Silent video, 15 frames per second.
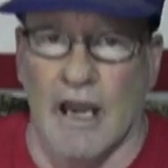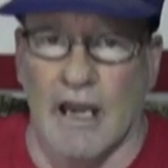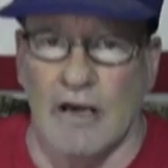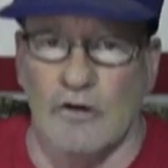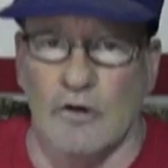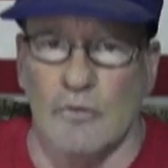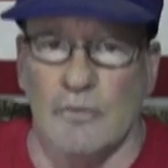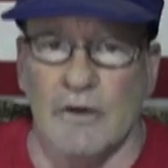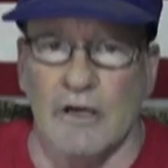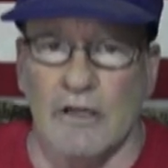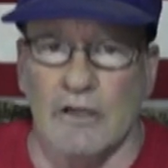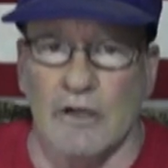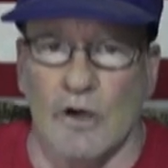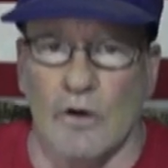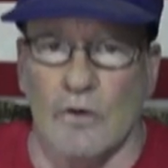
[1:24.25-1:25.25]

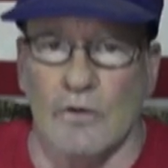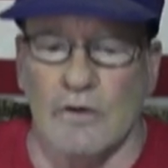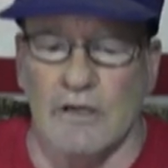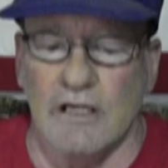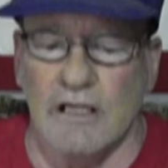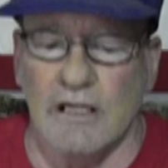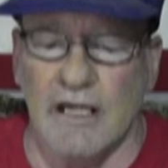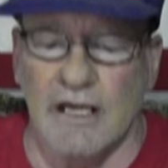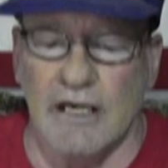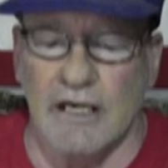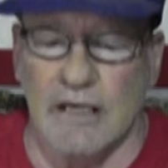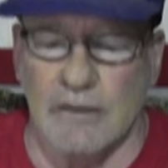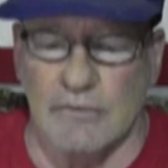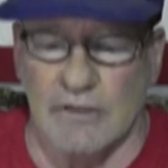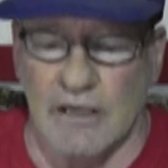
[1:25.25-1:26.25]
Arabello
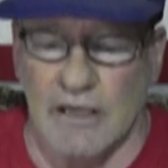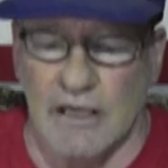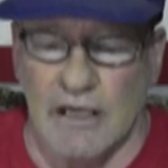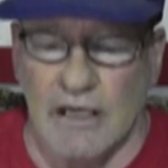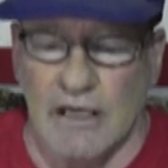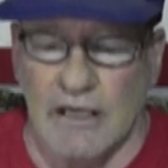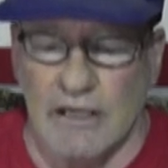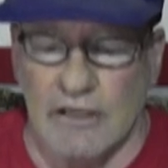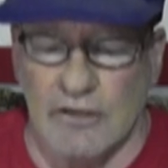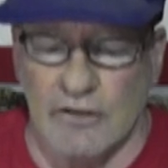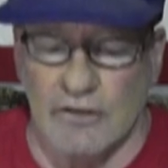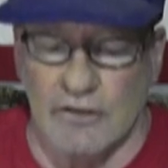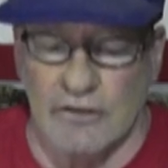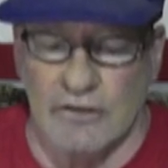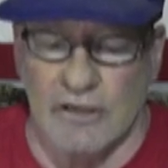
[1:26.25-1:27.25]
claimed he
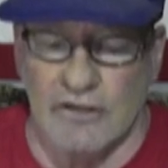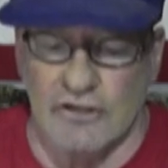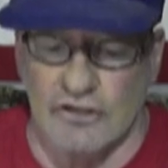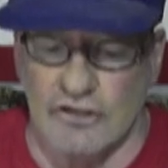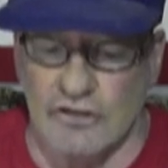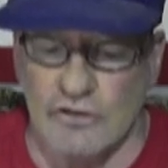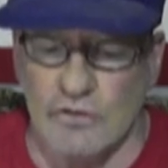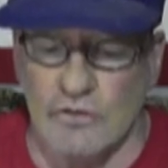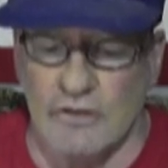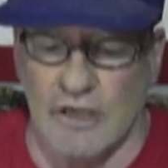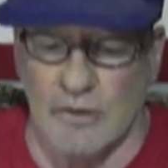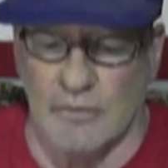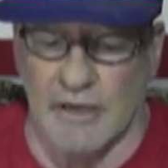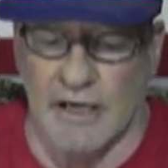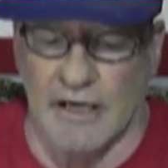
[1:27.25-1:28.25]
heard a shoot
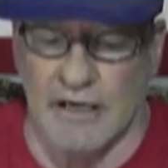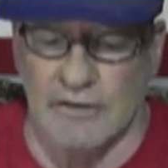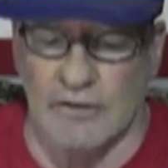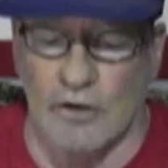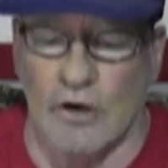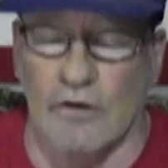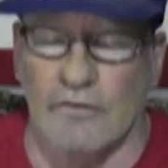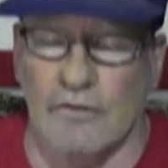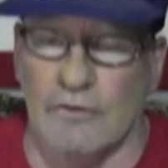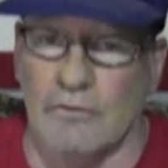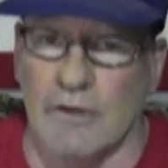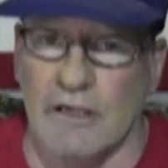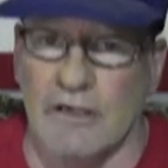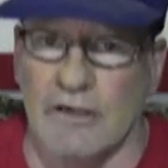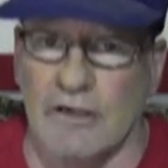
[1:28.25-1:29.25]
command over the
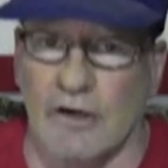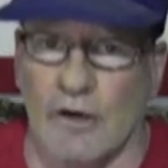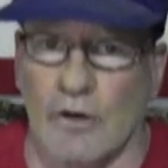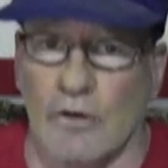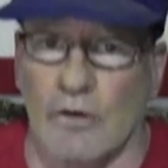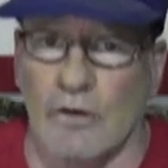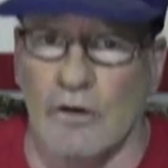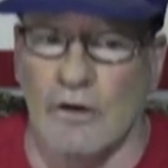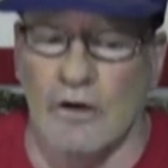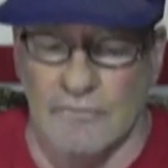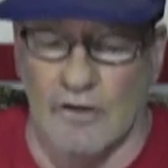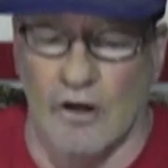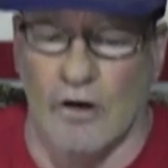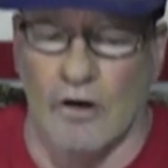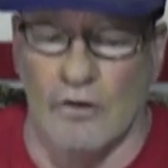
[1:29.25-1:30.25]
radio,
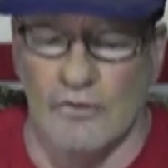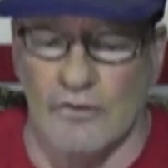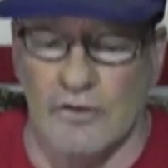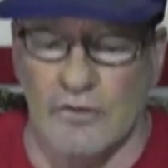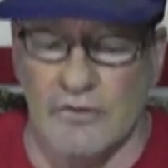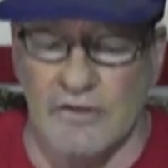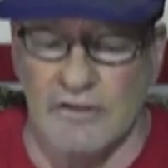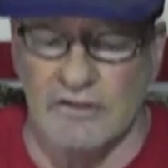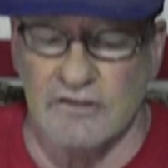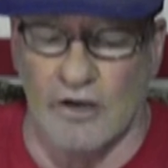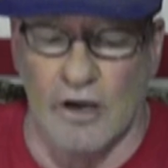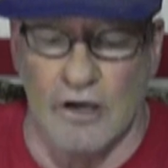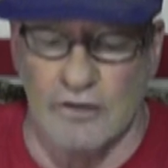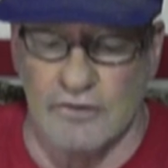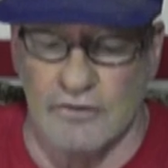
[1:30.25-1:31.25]
although this
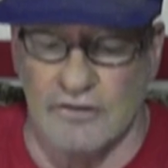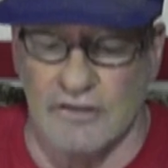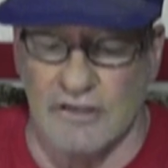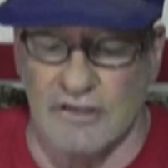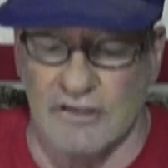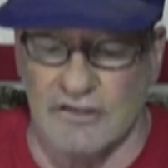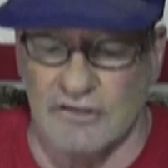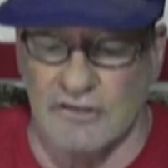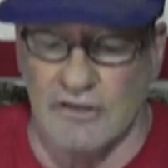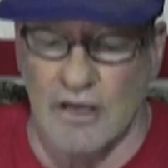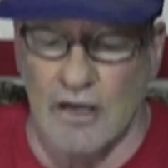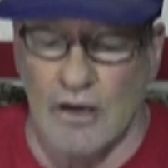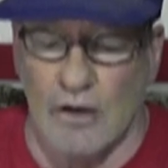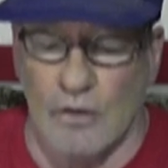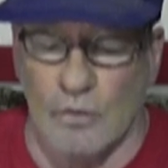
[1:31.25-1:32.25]
contradicts
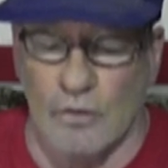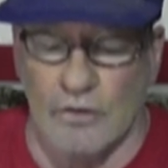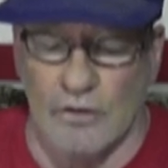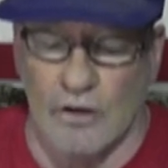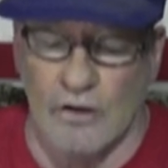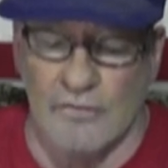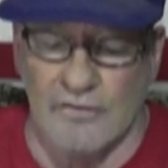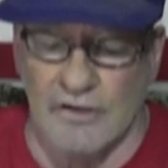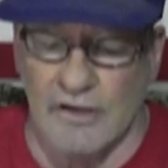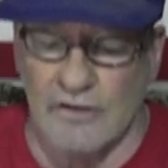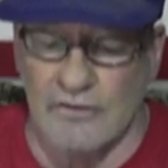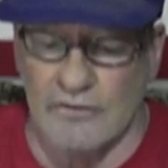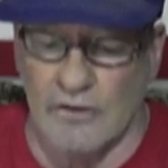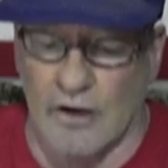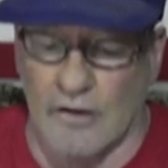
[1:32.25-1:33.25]
what all the
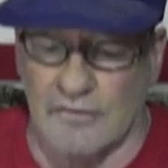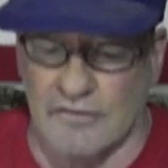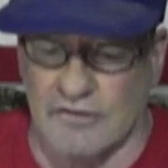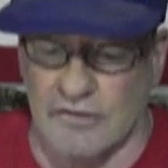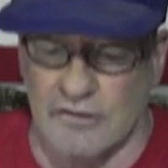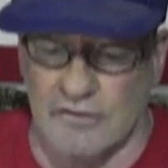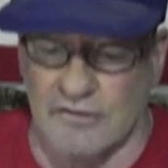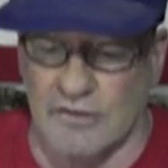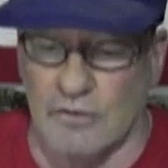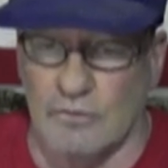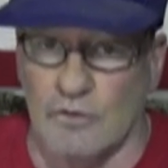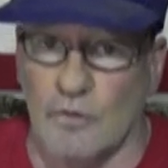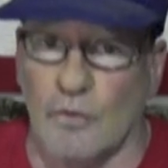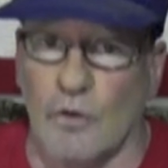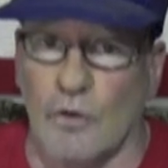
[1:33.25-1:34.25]
other officers
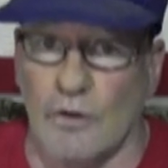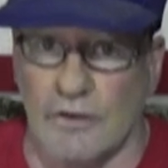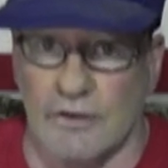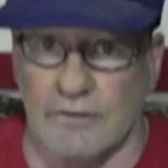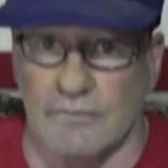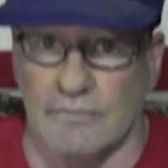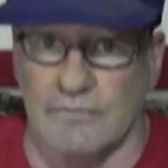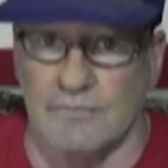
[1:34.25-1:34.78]
reported.